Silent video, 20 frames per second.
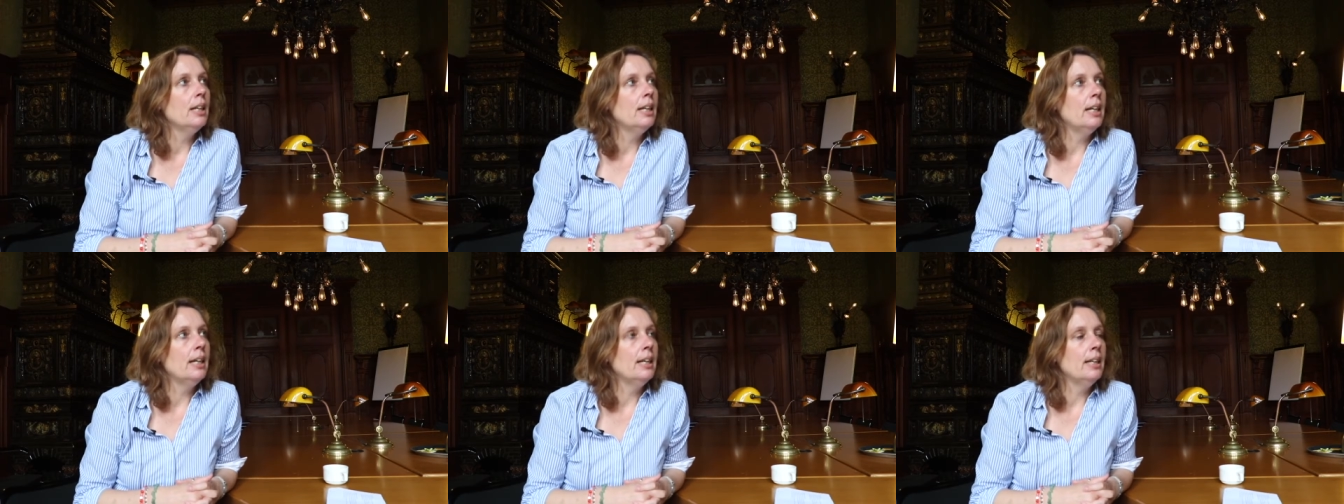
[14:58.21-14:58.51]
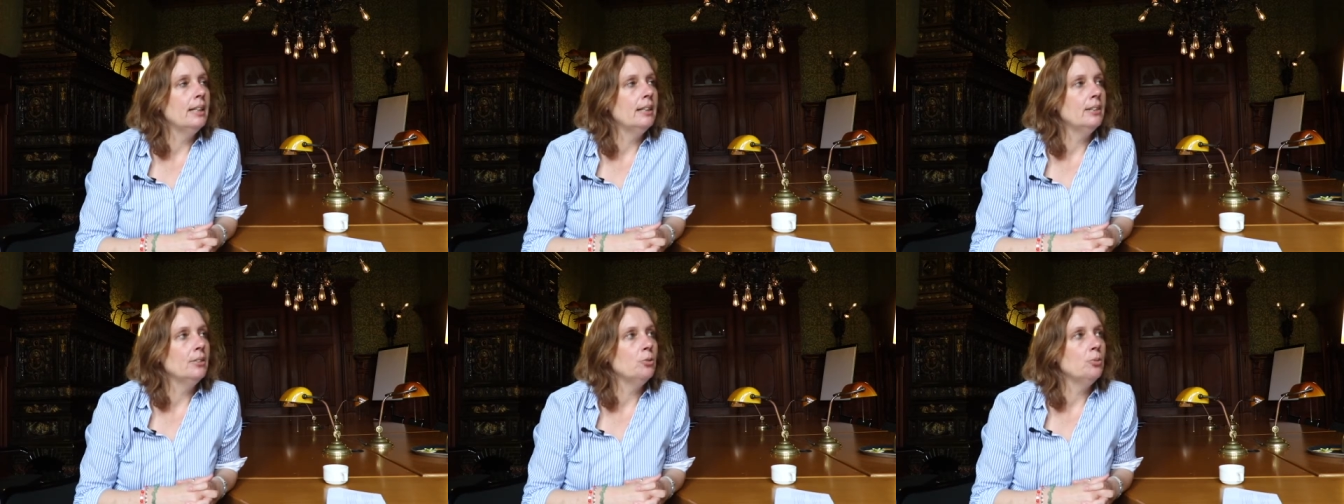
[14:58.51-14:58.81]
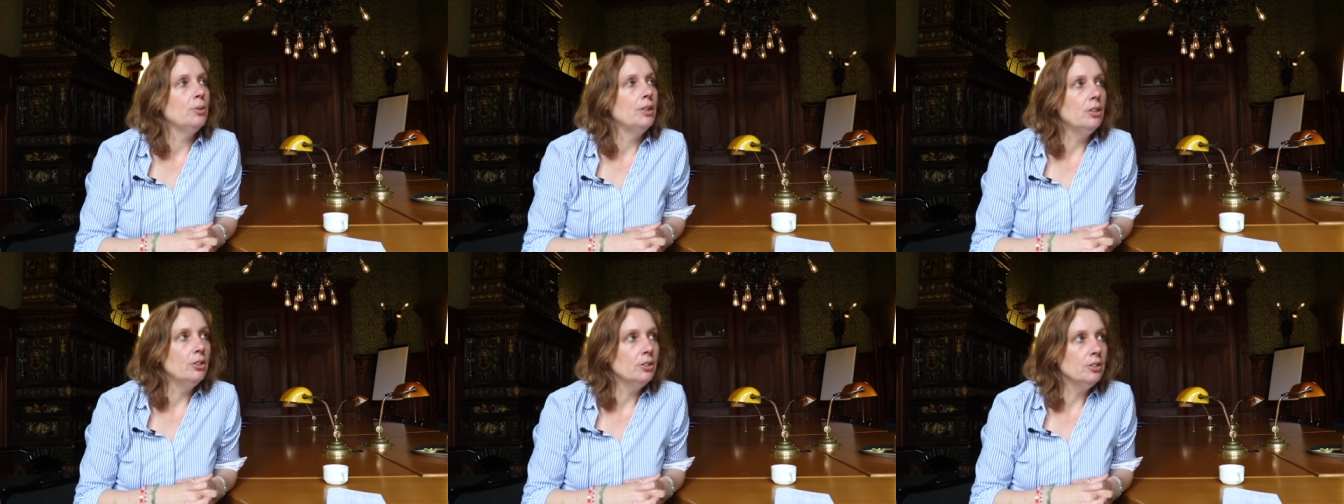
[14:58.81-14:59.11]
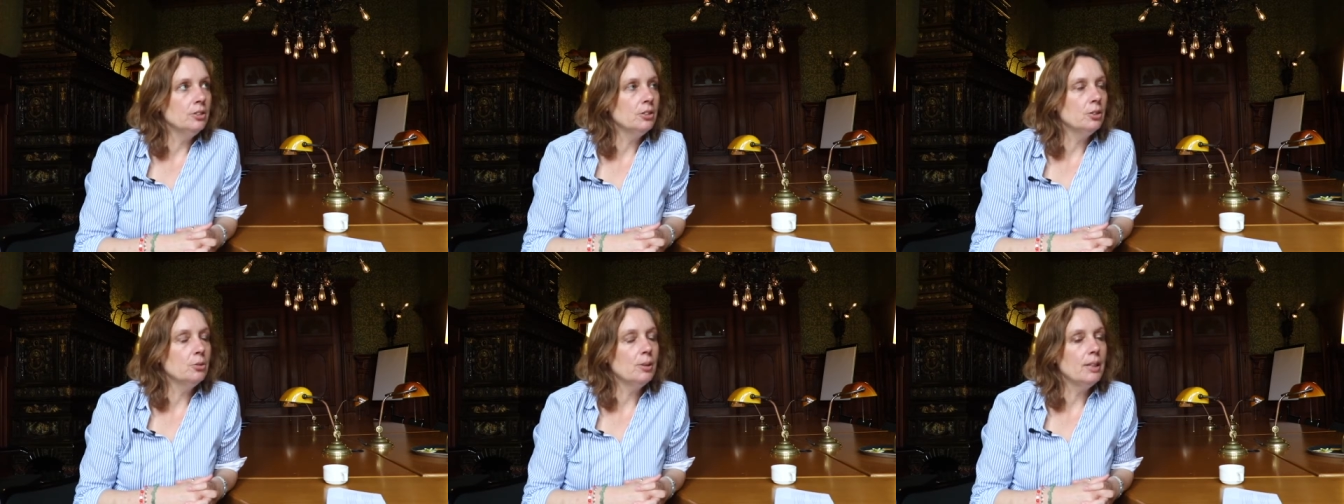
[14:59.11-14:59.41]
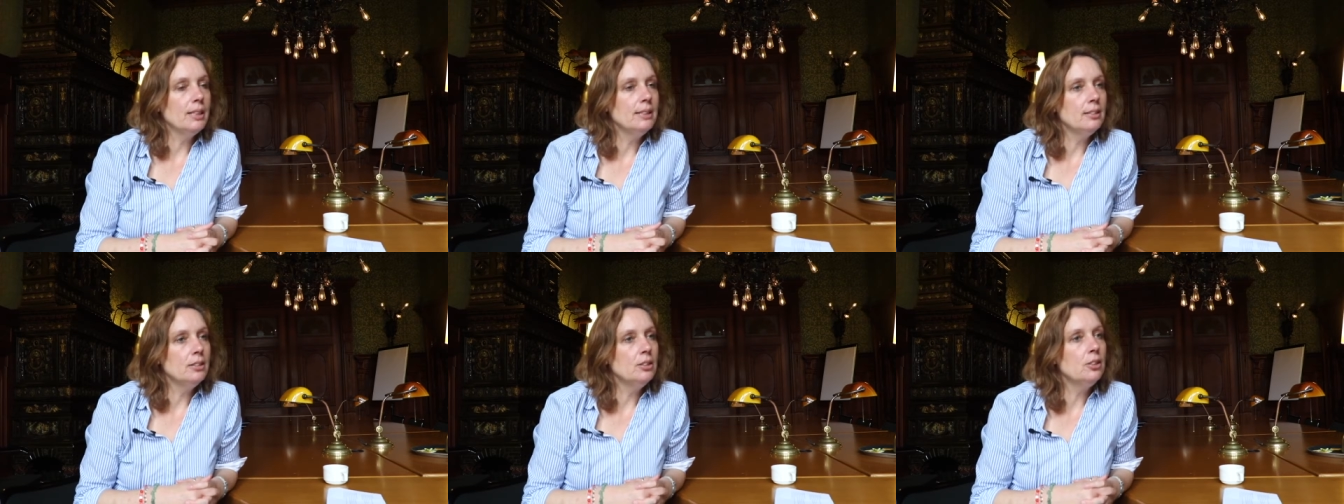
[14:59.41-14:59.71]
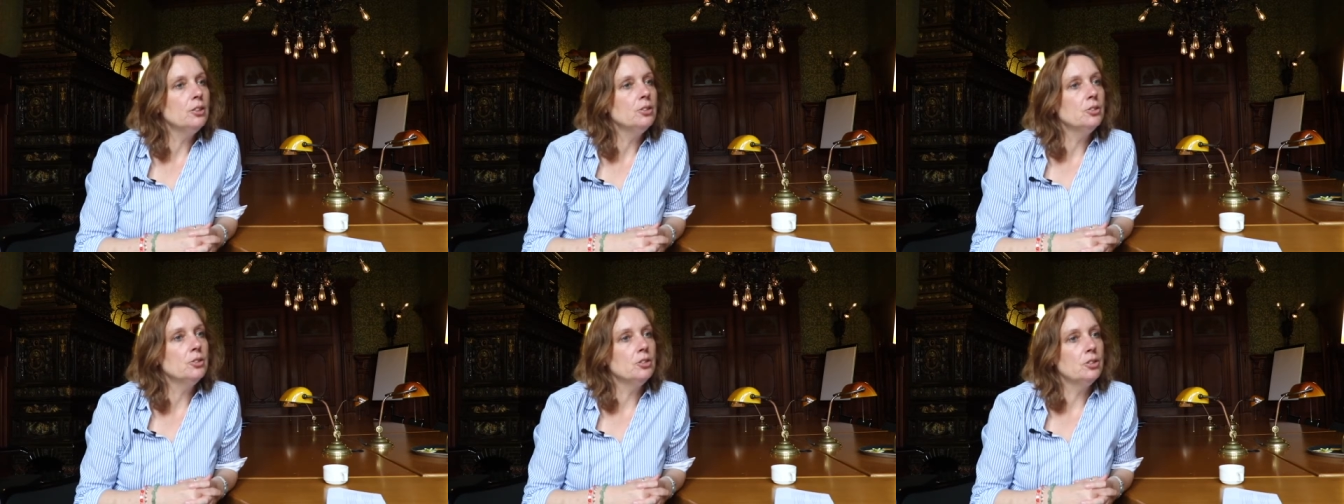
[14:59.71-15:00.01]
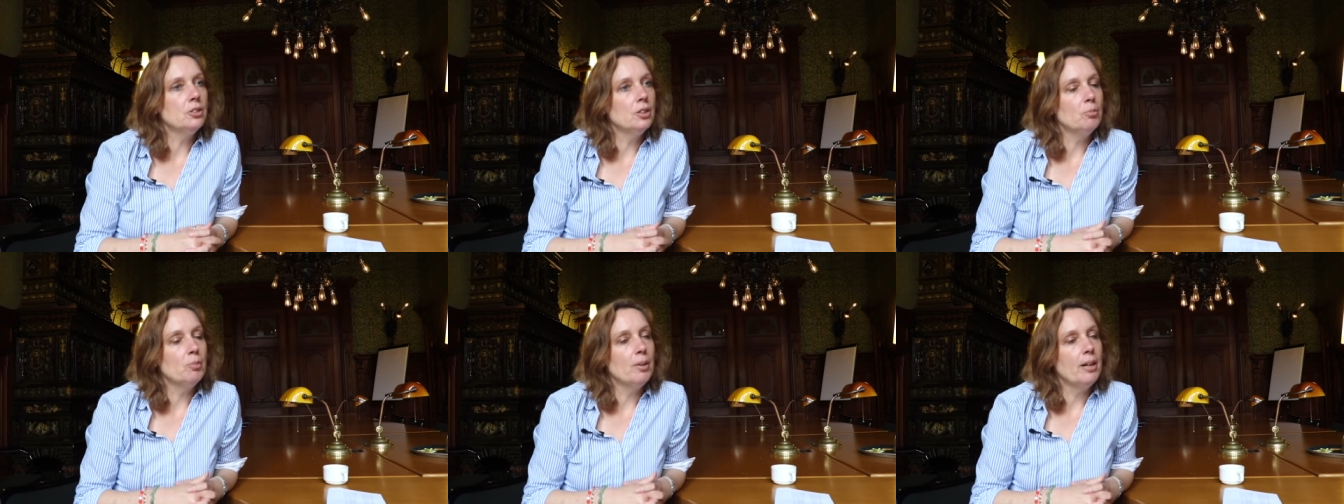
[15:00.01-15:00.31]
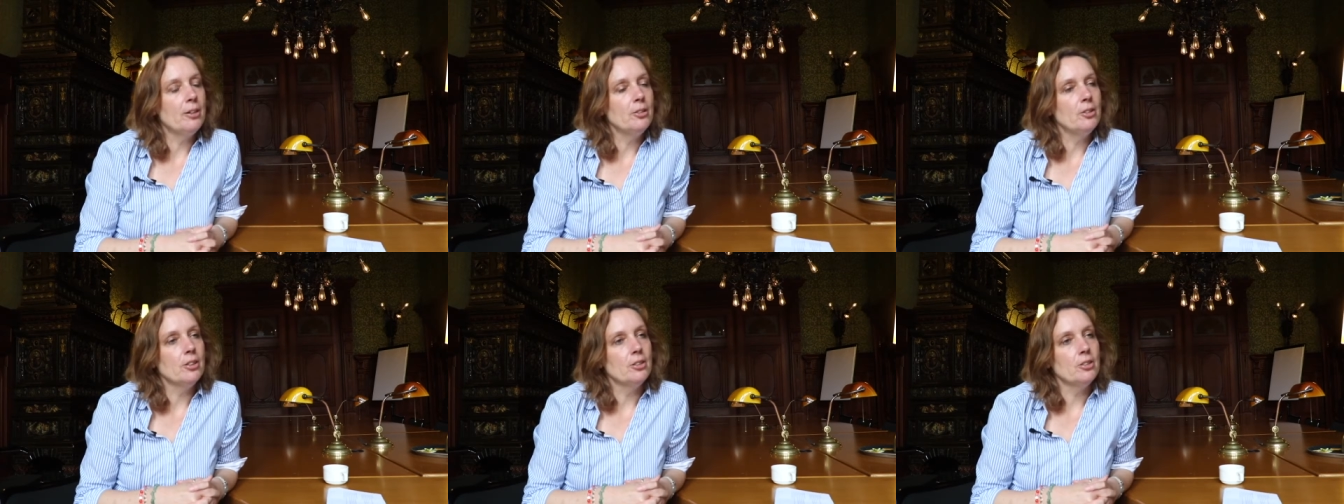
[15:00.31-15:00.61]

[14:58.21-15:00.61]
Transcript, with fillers: and we learned quite a lot about